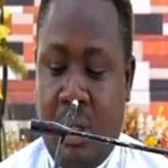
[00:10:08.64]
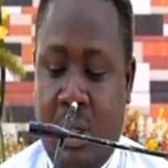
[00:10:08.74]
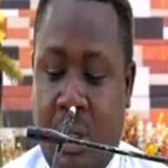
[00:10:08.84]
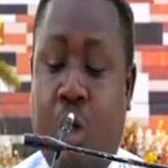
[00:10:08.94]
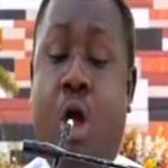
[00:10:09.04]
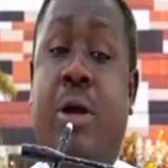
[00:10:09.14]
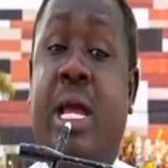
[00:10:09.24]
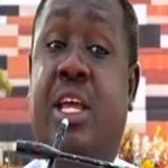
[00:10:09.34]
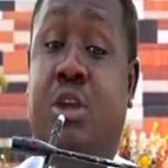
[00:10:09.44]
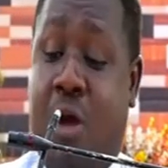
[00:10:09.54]
"Glory
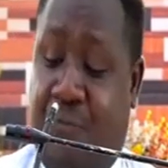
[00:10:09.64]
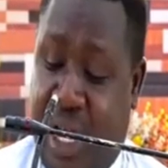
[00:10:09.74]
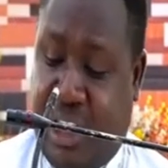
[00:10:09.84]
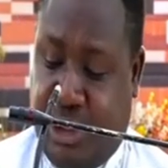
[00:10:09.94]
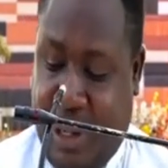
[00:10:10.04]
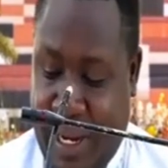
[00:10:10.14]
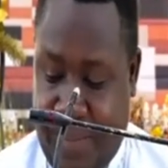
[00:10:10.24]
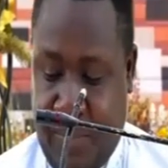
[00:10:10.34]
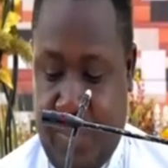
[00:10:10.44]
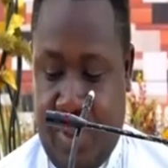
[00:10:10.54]
in your victory,
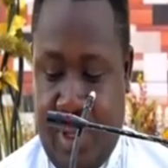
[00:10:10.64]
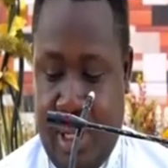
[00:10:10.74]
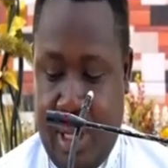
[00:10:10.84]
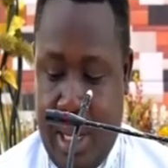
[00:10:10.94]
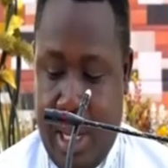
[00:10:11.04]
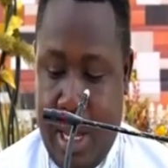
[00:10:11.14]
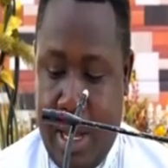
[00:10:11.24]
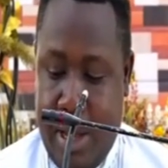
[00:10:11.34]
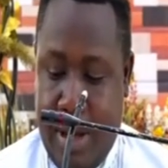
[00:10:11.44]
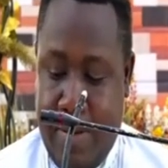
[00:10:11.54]

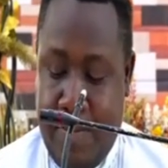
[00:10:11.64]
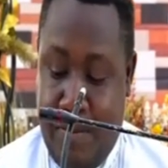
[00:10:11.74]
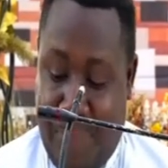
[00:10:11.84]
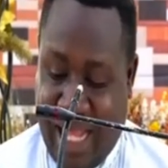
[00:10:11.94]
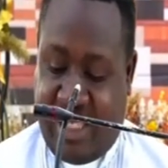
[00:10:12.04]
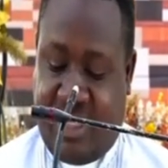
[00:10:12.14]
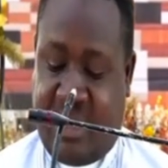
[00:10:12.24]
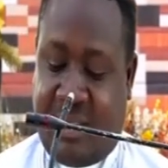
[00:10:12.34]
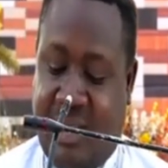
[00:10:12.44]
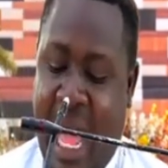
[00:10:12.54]
but
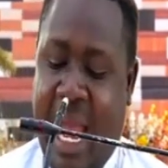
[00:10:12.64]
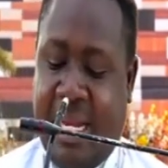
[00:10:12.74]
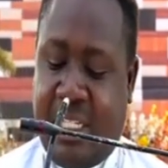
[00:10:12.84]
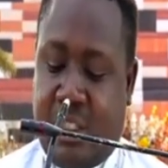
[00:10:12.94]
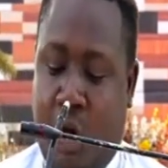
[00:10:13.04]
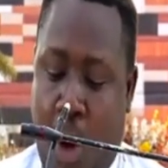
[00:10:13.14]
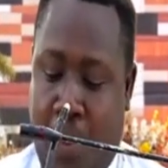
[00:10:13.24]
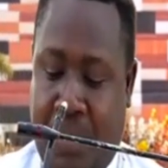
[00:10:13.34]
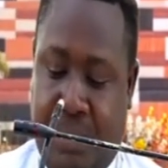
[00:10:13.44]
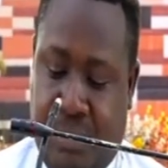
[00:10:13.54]
slay
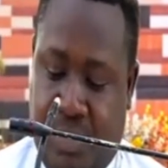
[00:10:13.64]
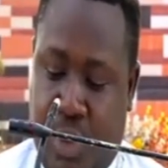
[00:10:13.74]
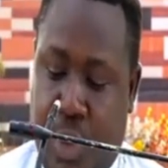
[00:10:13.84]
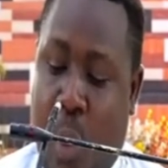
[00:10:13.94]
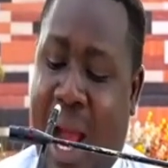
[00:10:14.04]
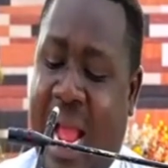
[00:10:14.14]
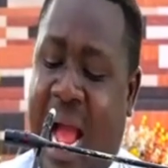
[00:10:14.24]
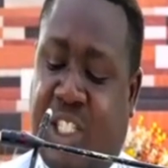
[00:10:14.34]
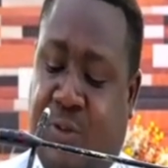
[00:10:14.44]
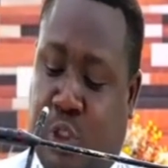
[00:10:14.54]
home. Why
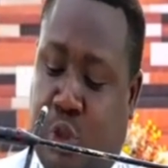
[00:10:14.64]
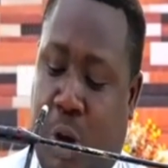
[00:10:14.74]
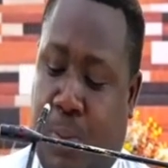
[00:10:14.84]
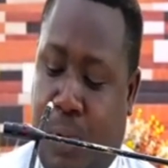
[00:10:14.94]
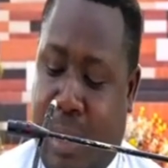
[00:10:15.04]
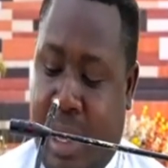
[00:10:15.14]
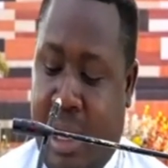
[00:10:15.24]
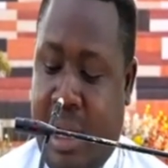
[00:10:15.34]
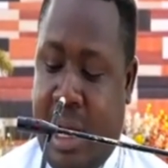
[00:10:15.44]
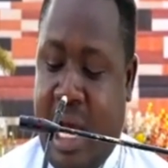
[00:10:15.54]
ask for trouble
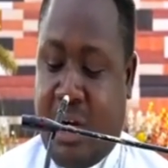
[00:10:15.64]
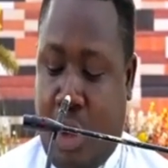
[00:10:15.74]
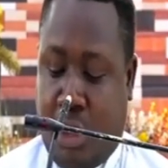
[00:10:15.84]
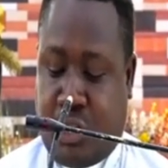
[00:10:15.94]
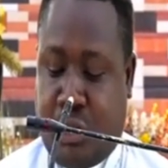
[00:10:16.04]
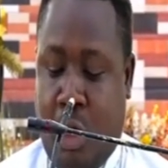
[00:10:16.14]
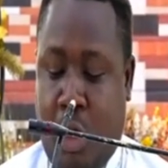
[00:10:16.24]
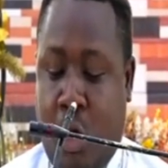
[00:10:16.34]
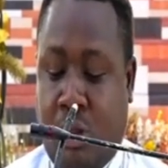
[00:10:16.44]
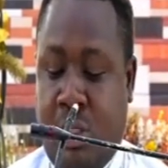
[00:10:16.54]
and cause your
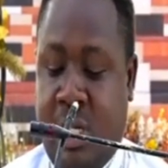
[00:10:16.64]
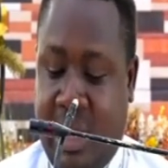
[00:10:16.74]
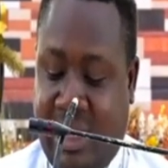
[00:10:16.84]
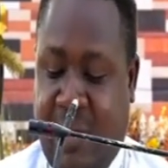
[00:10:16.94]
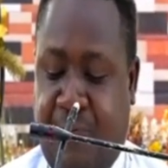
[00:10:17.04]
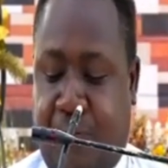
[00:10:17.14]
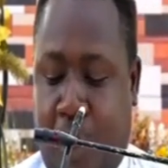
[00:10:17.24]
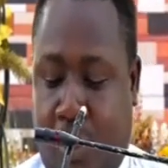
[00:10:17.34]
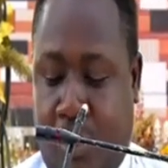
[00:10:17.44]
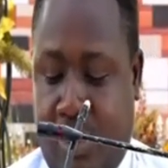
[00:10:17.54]
own
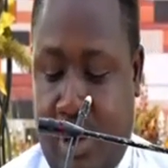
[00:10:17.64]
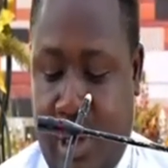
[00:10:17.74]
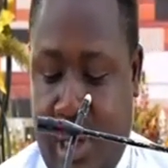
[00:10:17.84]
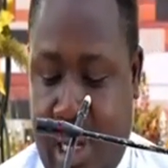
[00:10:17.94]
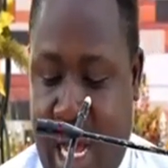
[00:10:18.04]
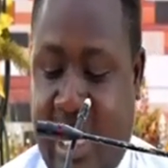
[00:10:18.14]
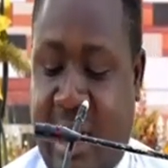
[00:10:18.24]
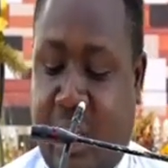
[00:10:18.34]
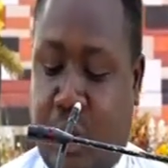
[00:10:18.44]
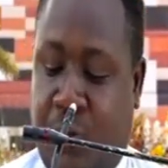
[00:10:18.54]
downfall and
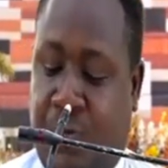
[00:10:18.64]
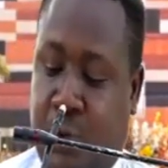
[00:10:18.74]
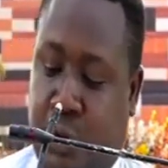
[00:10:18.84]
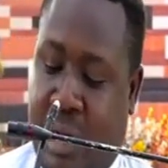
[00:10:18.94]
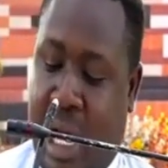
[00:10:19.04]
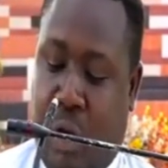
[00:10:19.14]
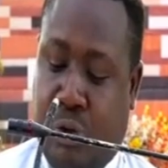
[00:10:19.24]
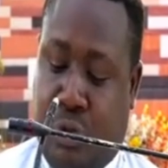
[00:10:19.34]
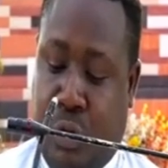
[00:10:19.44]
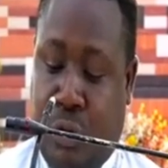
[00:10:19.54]
that of Judah
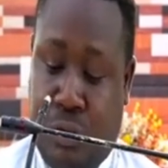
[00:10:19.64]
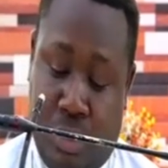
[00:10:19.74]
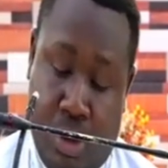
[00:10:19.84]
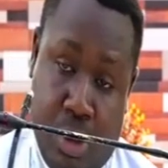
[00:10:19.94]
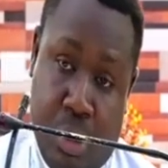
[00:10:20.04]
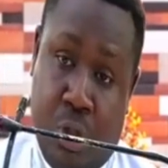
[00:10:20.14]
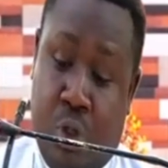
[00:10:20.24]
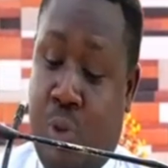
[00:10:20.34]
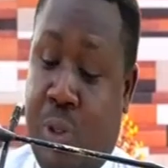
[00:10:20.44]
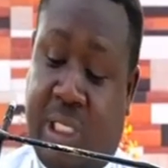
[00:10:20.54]
also?"
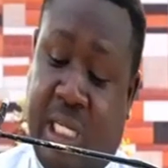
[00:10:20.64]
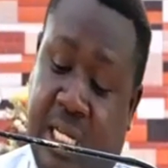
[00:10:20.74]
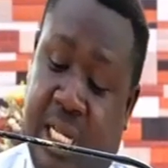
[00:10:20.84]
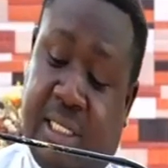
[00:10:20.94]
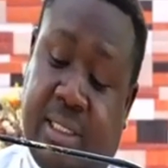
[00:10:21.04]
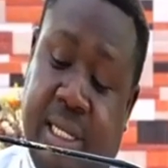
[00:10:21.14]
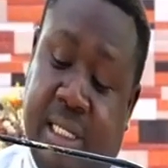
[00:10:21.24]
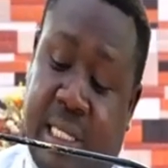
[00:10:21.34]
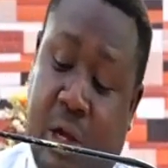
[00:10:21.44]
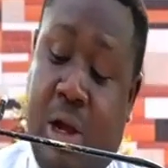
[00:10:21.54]
You will see this in
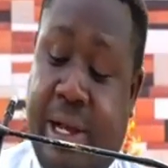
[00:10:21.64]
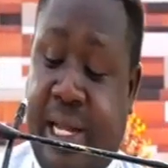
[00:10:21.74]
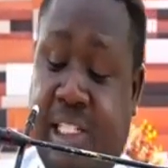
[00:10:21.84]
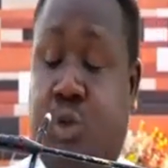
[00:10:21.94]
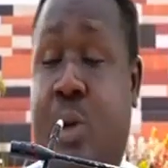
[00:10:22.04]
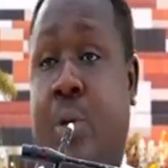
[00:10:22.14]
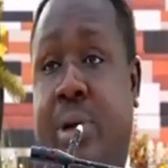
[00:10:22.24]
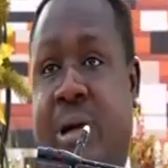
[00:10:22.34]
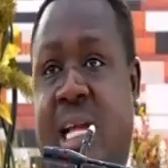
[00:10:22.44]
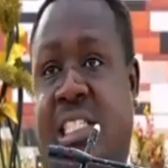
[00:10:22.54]
2 Kings, where we
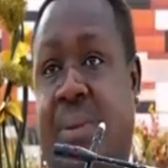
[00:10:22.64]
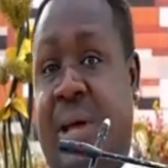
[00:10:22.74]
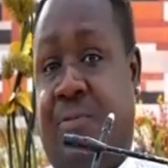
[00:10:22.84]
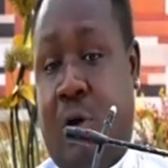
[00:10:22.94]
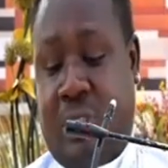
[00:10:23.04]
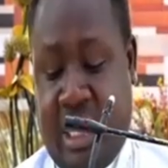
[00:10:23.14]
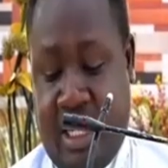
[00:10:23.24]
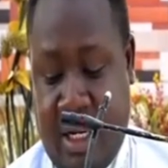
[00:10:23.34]
read chapter 14,